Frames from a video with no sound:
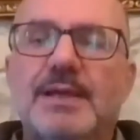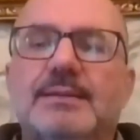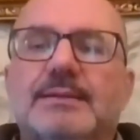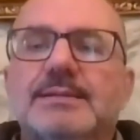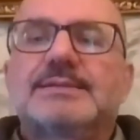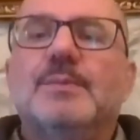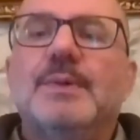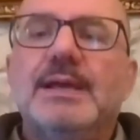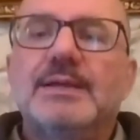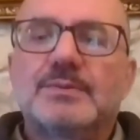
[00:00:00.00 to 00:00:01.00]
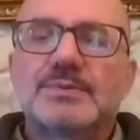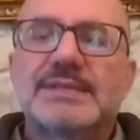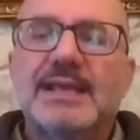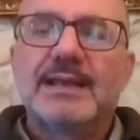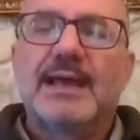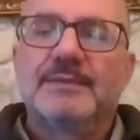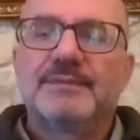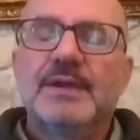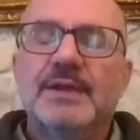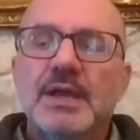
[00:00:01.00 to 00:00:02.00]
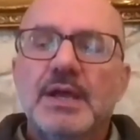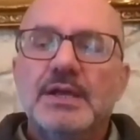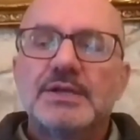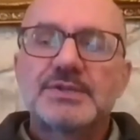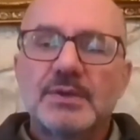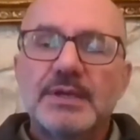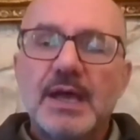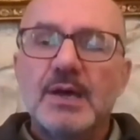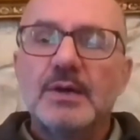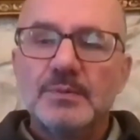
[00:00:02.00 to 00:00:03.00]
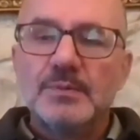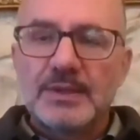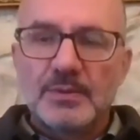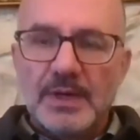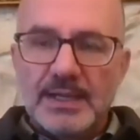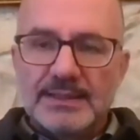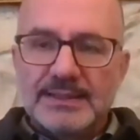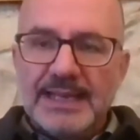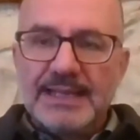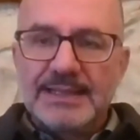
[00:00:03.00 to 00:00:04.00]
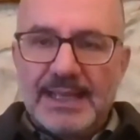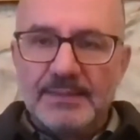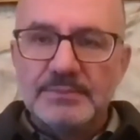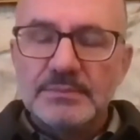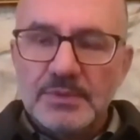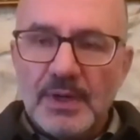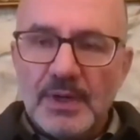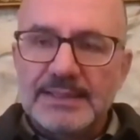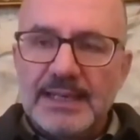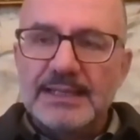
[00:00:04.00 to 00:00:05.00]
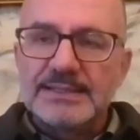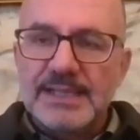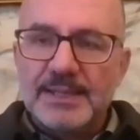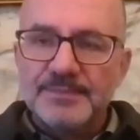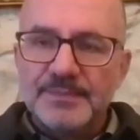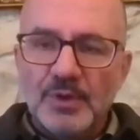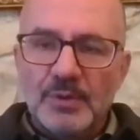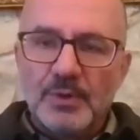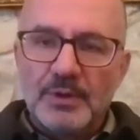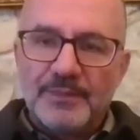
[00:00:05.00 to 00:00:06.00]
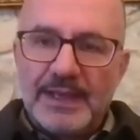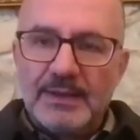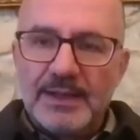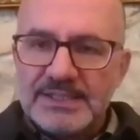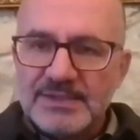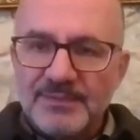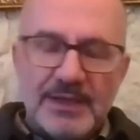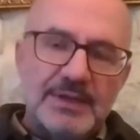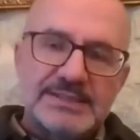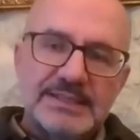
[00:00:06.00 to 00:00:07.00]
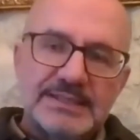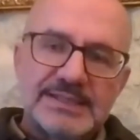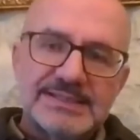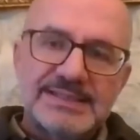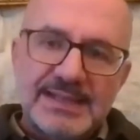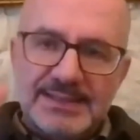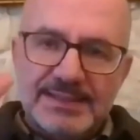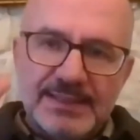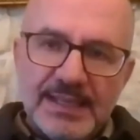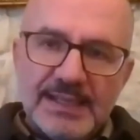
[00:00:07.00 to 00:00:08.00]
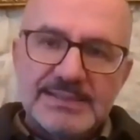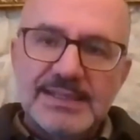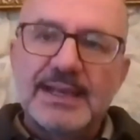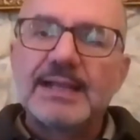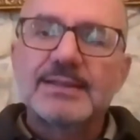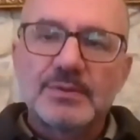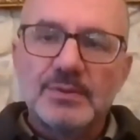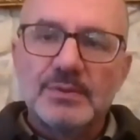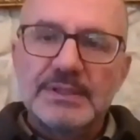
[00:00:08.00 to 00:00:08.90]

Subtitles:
It is the way to stay alive. So now what you are telling them no more violence. Violence, it is not the right tool.